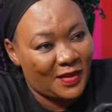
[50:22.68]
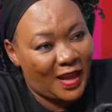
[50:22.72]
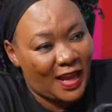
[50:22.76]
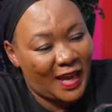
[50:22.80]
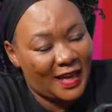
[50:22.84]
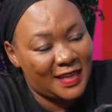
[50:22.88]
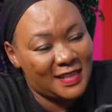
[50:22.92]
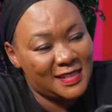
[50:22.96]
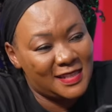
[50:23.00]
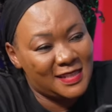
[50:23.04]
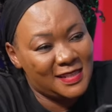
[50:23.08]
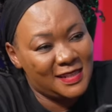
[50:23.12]

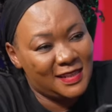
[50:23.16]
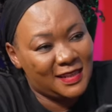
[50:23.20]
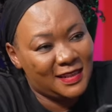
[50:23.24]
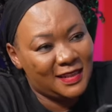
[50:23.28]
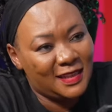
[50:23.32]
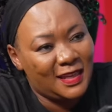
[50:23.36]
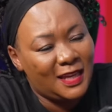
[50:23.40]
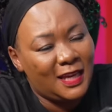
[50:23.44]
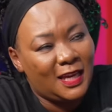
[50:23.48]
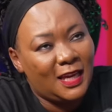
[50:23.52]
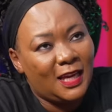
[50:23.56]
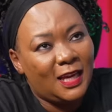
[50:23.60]
I
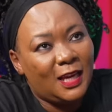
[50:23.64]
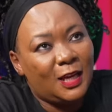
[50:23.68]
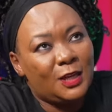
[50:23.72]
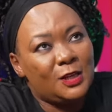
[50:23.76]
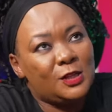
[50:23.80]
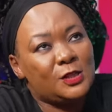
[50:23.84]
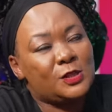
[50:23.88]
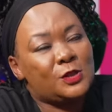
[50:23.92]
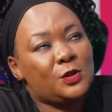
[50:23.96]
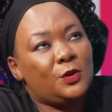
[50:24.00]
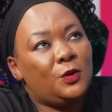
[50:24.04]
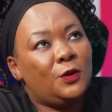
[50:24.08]
see.
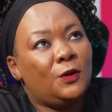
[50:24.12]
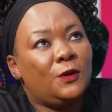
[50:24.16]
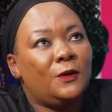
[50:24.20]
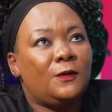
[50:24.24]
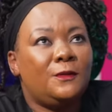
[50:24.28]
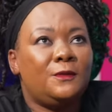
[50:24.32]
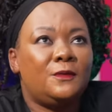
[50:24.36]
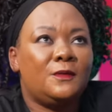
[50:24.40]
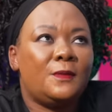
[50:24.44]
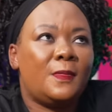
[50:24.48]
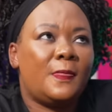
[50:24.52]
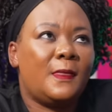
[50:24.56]
So,
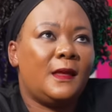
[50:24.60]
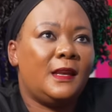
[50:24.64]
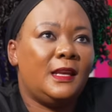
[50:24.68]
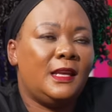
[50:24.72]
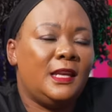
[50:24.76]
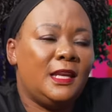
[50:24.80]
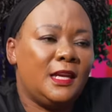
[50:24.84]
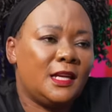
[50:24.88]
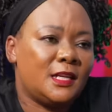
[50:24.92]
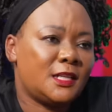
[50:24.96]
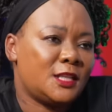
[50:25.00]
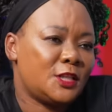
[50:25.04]

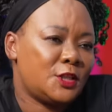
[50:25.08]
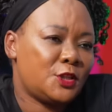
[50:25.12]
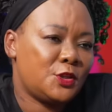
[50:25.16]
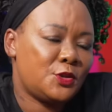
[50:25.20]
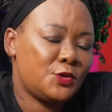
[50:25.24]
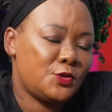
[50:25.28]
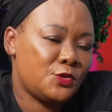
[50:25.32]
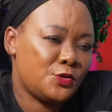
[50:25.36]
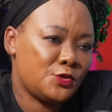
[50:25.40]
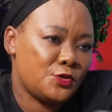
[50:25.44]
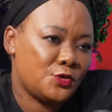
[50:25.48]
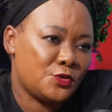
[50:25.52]
linked
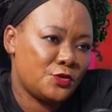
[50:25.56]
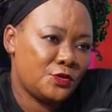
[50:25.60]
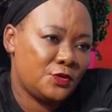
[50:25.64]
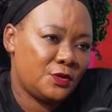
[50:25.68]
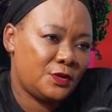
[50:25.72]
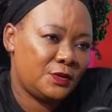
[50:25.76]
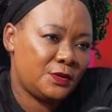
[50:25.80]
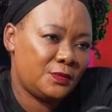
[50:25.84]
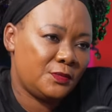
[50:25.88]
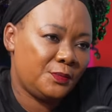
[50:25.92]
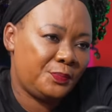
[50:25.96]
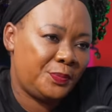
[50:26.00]
to
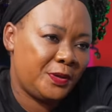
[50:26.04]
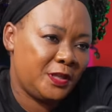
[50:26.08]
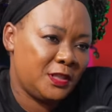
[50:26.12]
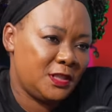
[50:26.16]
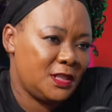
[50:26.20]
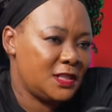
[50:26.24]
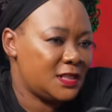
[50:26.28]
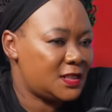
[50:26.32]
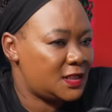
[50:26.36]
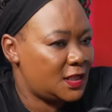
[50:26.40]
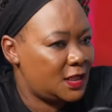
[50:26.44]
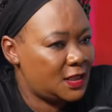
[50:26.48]

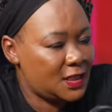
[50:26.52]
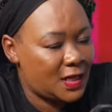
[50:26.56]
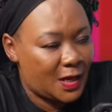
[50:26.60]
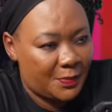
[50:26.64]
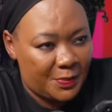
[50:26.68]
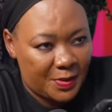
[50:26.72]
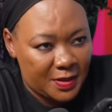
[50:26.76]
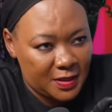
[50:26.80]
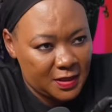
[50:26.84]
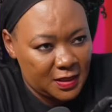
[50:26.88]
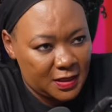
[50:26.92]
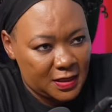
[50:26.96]
building state
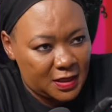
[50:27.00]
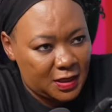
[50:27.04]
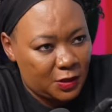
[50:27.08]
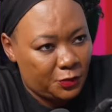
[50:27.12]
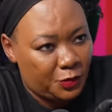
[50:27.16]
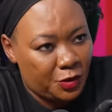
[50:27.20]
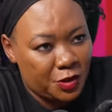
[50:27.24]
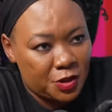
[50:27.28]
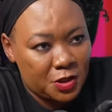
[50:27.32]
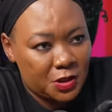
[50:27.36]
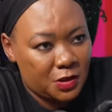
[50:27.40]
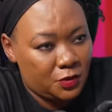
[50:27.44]
capacity,
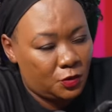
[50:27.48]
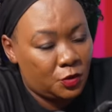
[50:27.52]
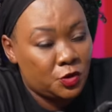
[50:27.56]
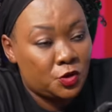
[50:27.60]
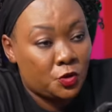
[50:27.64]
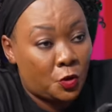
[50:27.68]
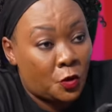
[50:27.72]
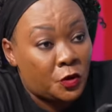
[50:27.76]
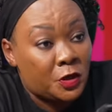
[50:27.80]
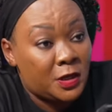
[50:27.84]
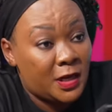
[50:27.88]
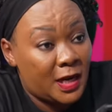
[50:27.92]
which would
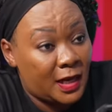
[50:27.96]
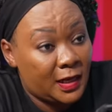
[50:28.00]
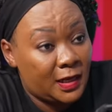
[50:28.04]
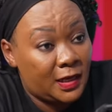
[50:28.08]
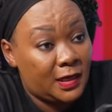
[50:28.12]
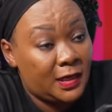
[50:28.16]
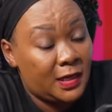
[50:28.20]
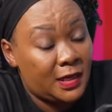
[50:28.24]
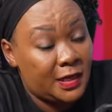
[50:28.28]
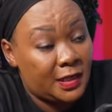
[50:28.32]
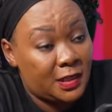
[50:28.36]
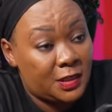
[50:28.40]

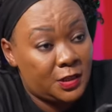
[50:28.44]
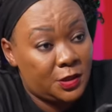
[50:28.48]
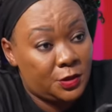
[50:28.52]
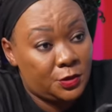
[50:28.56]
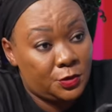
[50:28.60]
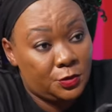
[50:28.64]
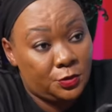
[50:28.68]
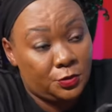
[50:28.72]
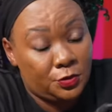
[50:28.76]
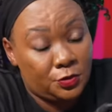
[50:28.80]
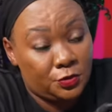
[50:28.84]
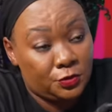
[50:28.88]
ordinarily lead
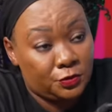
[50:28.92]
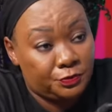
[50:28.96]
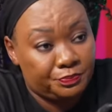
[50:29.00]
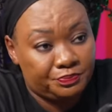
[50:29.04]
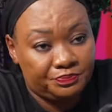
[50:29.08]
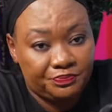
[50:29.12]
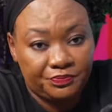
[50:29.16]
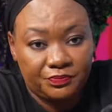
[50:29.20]
to